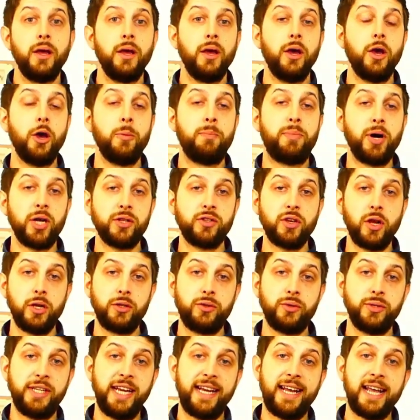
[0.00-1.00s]
a bottle
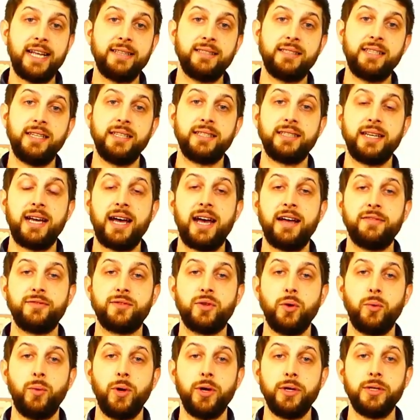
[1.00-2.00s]
to decant it
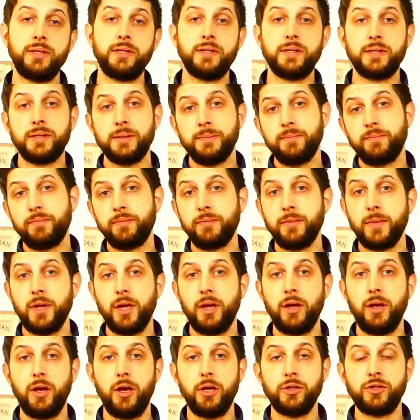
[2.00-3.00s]
afterwards,
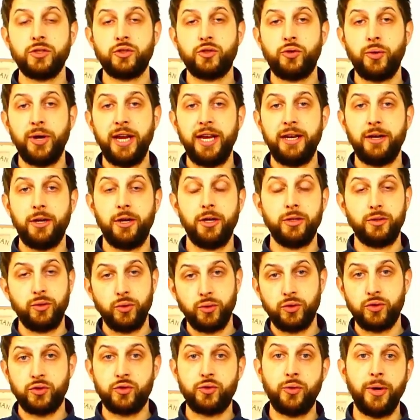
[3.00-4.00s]
a strainer to
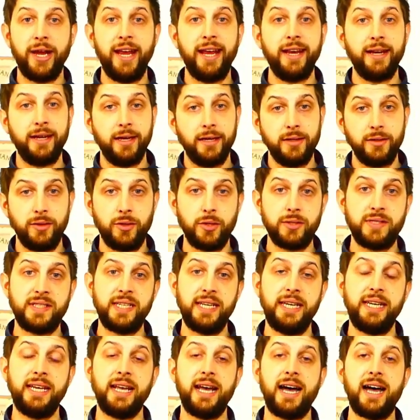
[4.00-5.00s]
strain the
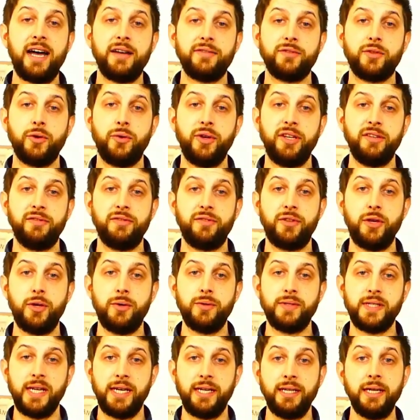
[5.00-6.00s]
tea after
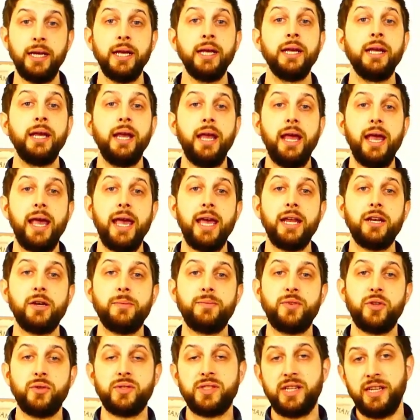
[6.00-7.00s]
infusing, and
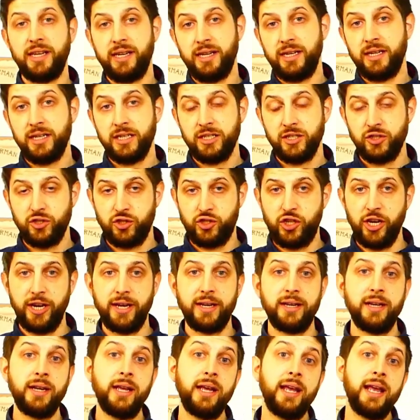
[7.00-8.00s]
obviously
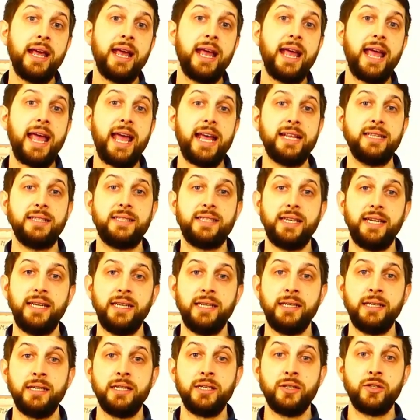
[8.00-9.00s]
gin and
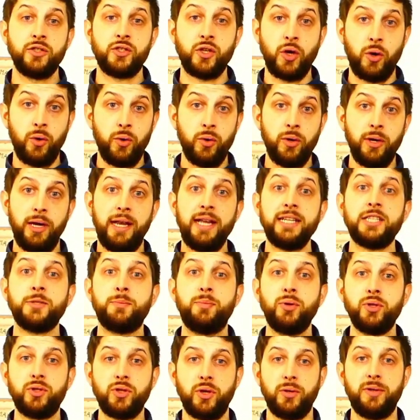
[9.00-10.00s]
tea. So let's
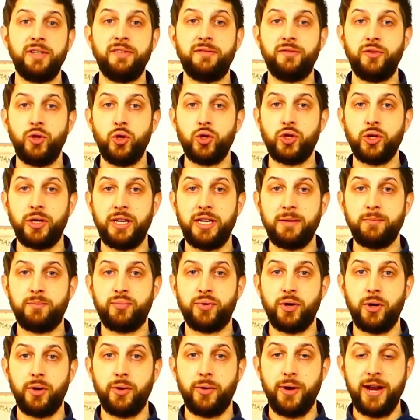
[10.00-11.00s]
put our infusion in
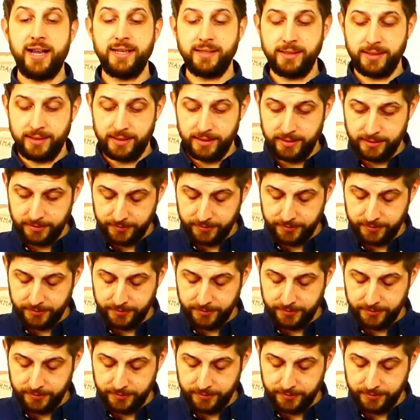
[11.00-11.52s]
progress.